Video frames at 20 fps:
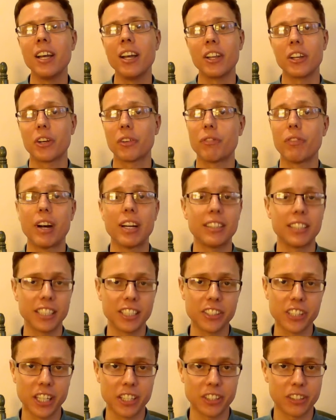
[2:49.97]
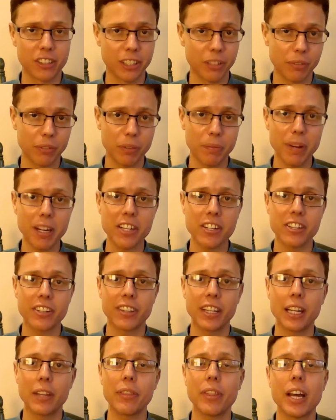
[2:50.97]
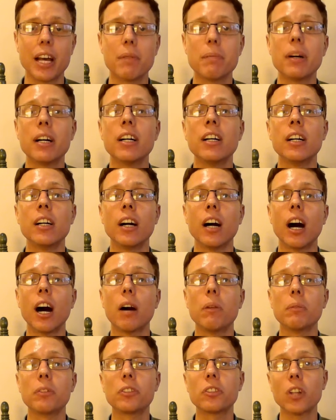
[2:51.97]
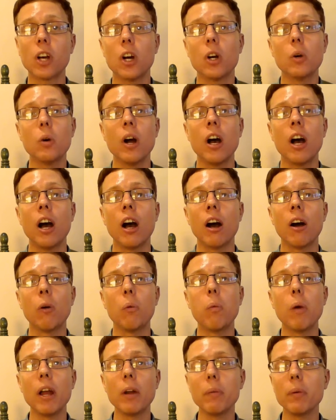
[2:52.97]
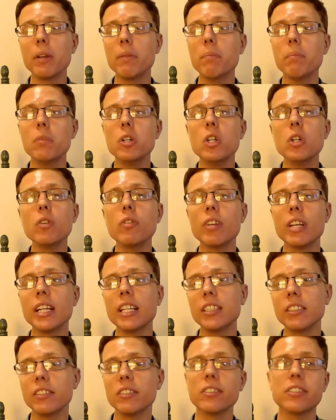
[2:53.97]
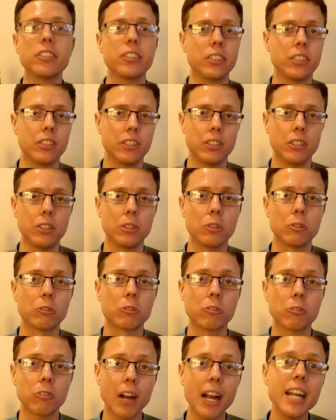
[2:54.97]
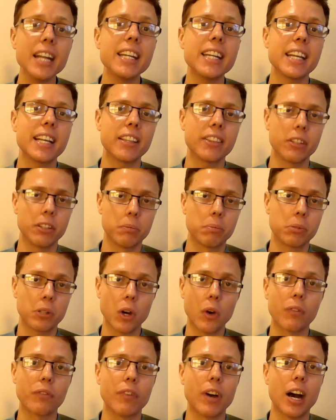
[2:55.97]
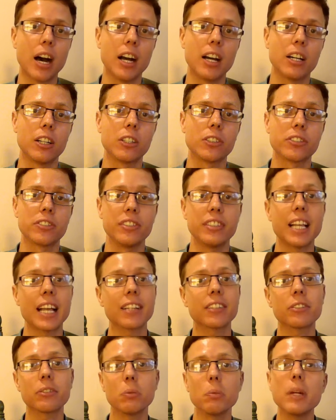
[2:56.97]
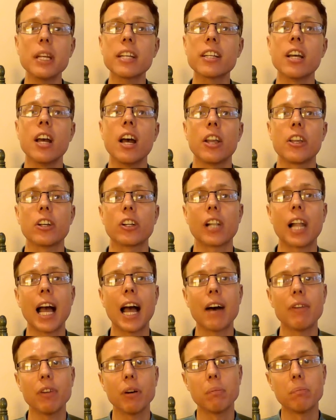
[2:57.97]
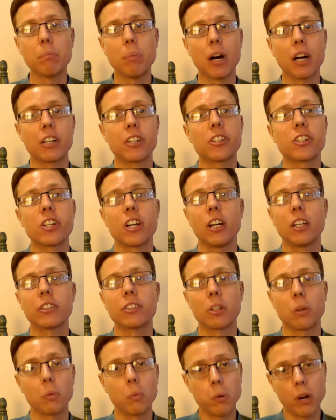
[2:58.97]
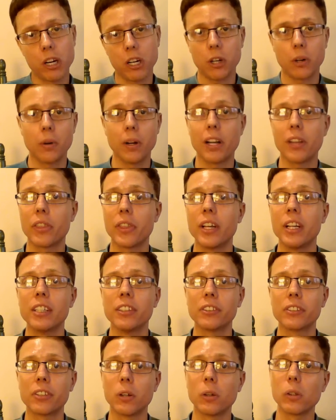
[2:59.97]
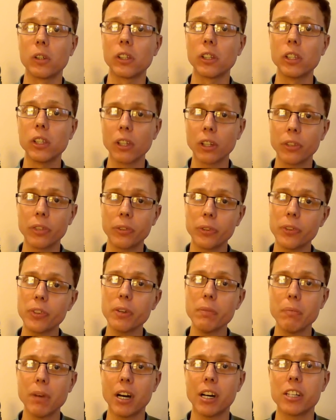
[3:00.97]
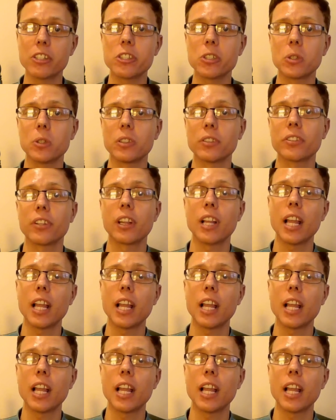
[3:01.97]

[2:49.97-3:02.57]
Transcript: You're finding general information about them. So when we move into writing the profiles next week, you'll have a bunch to work with. So look through the modules.